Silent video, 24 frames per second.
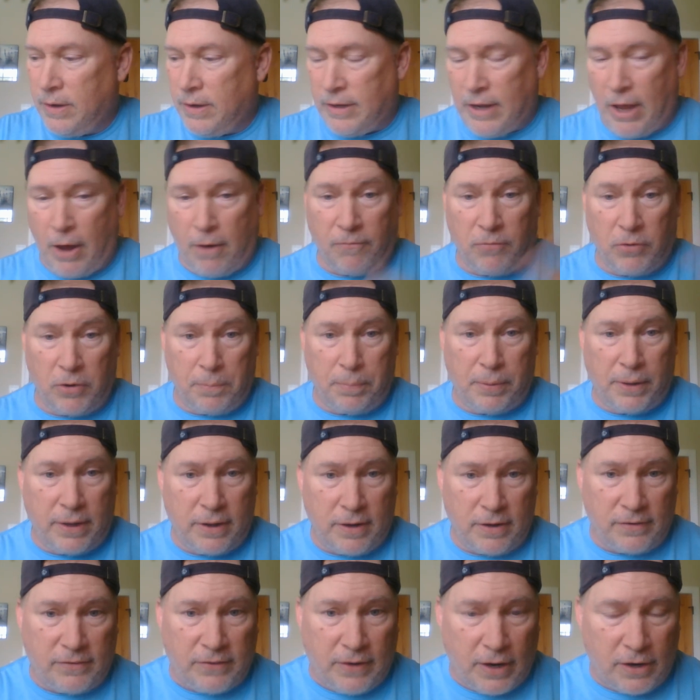Now, if we were playing
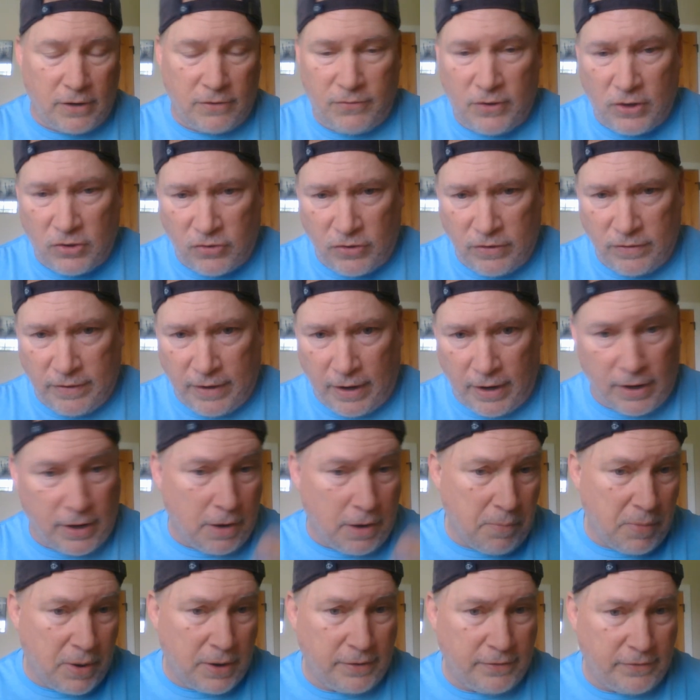a science fiction setting, I
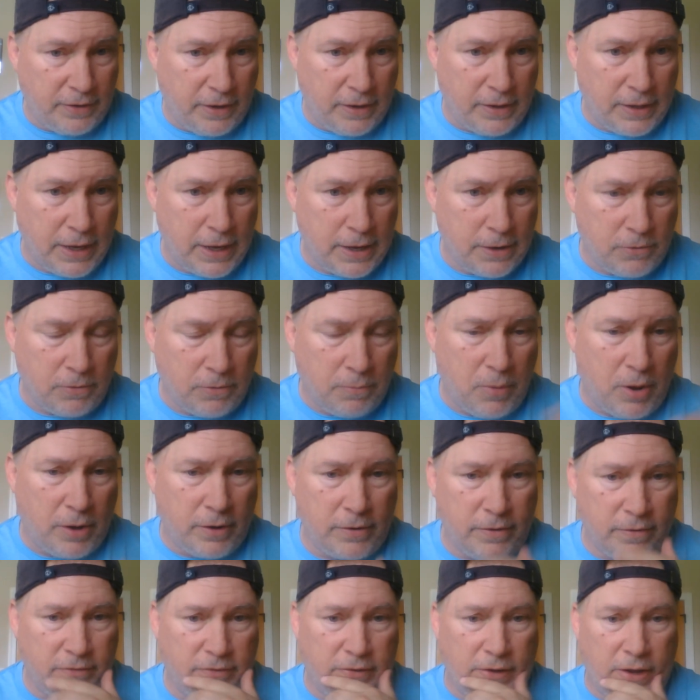might say that, or a
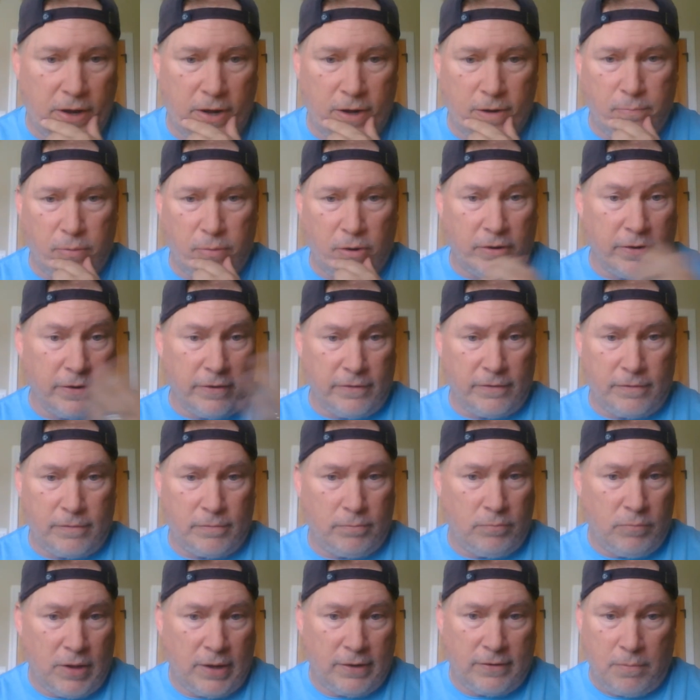modern setting, because
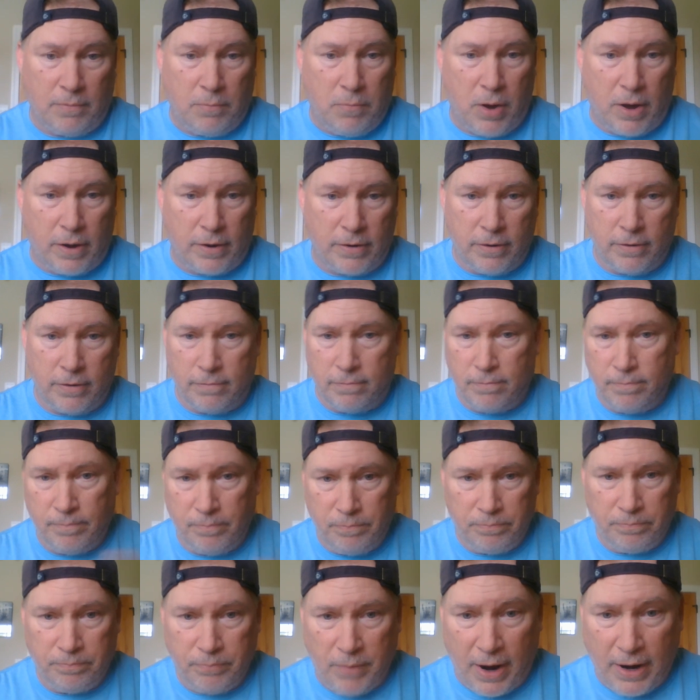it's a modern
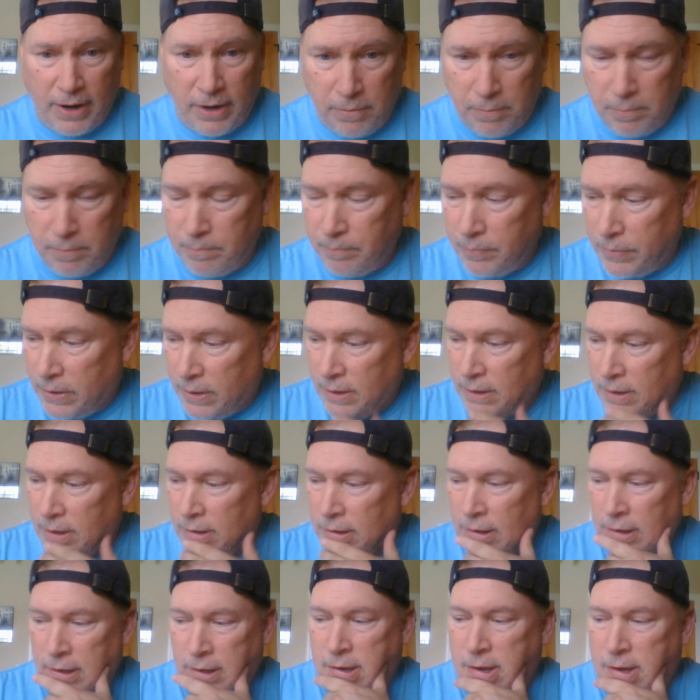item.
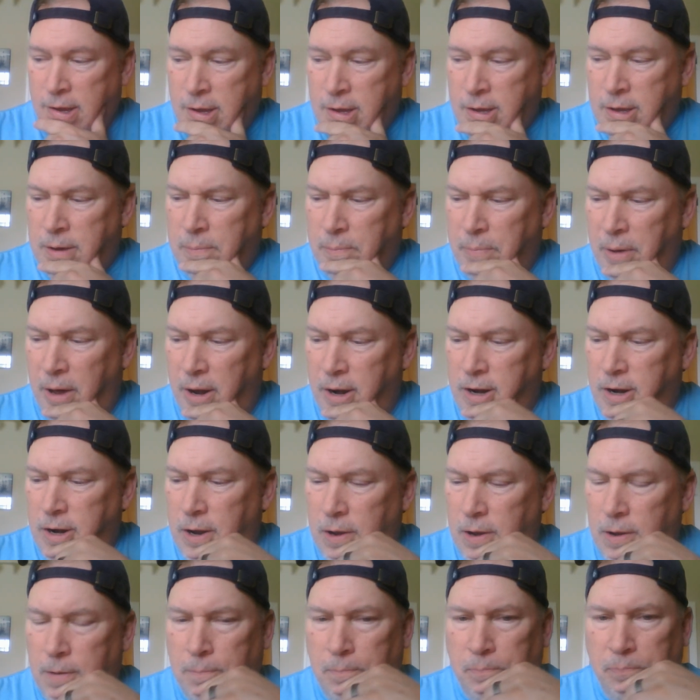But in
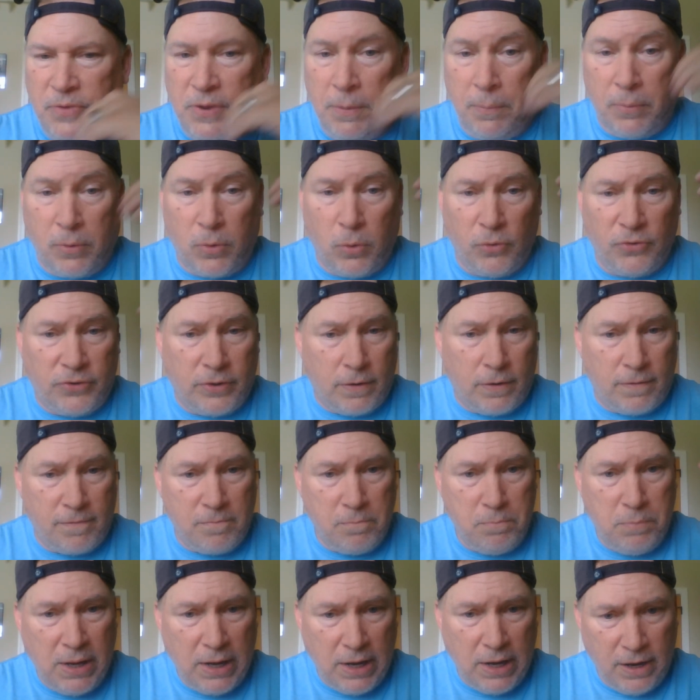a typical sort of
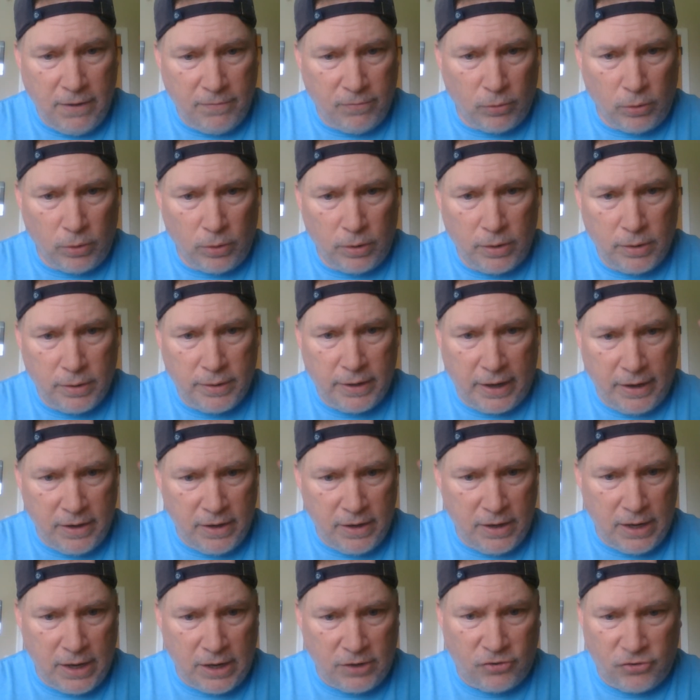
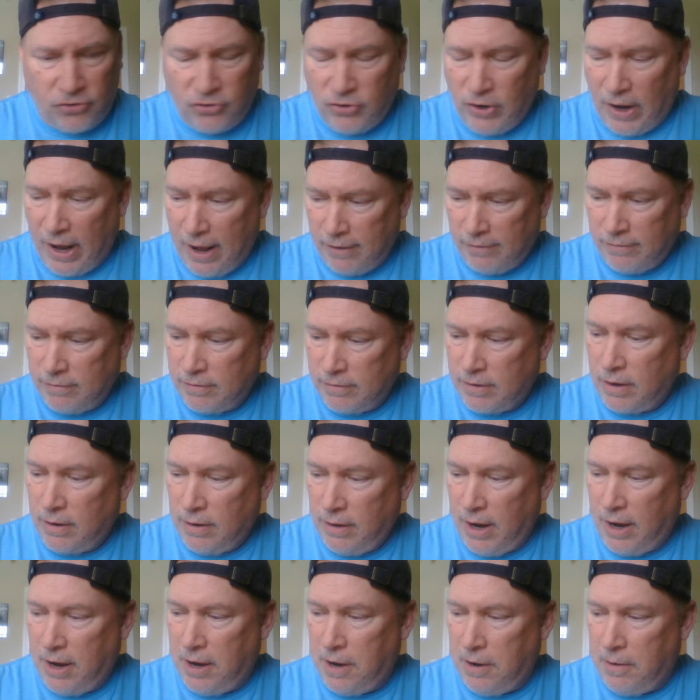medieval-ish esque
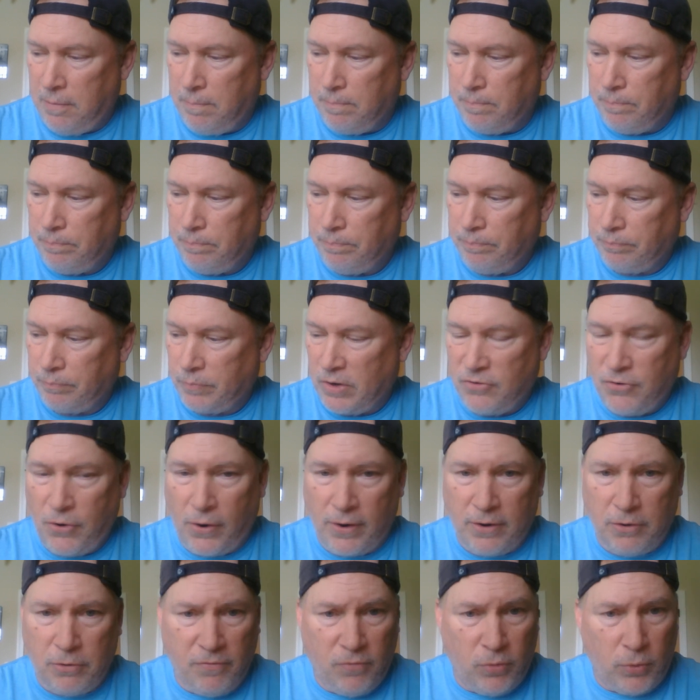game, try
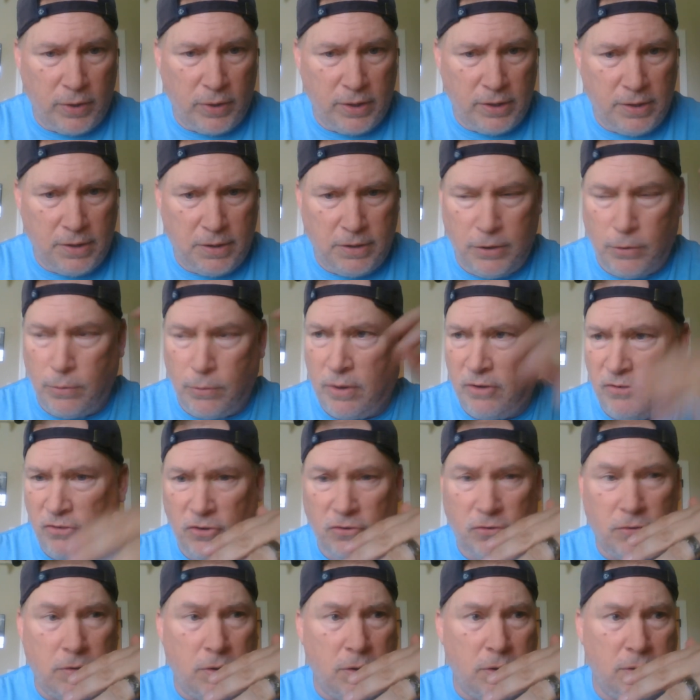to avoid it's
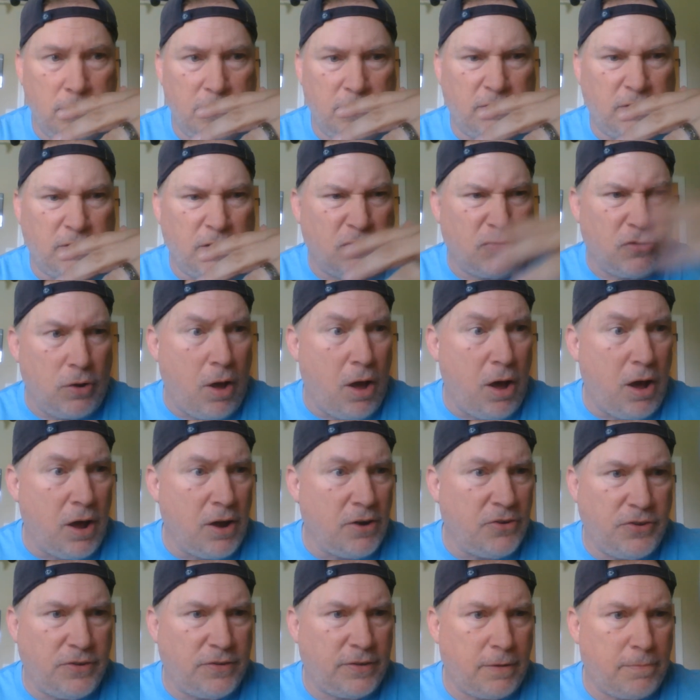as
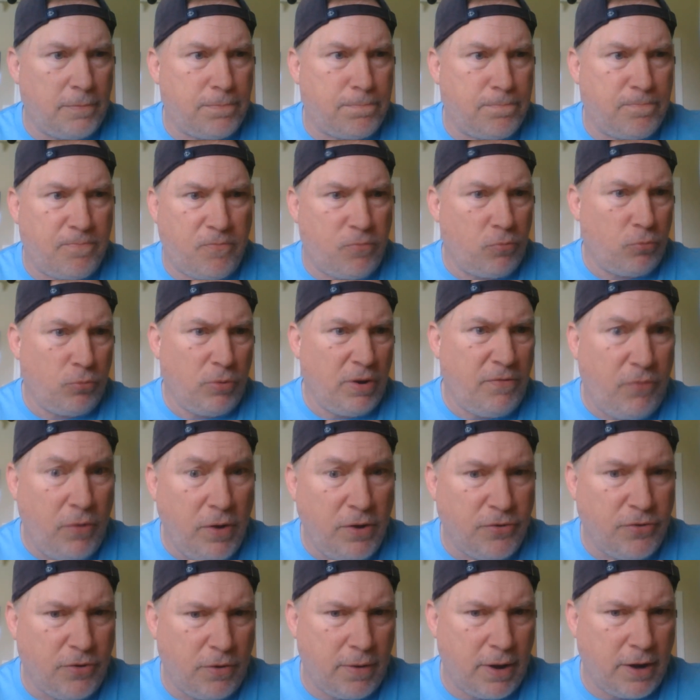large as a
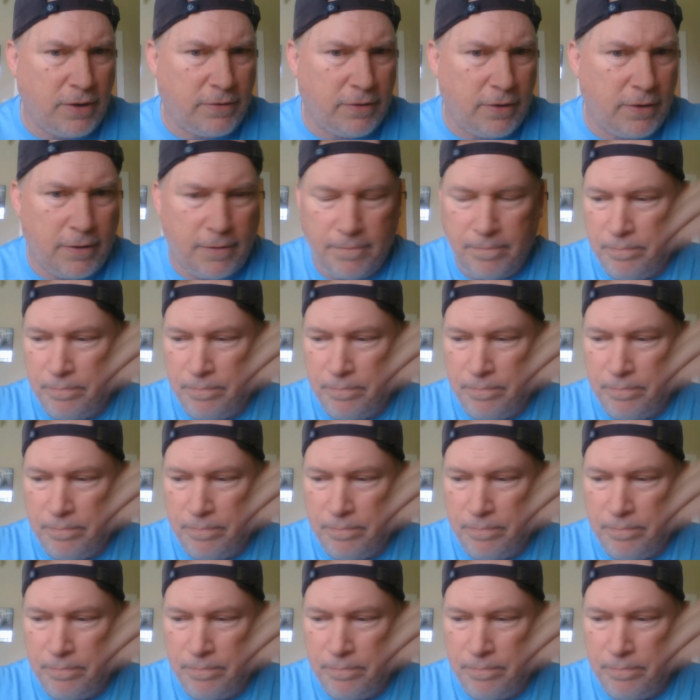refrigerator.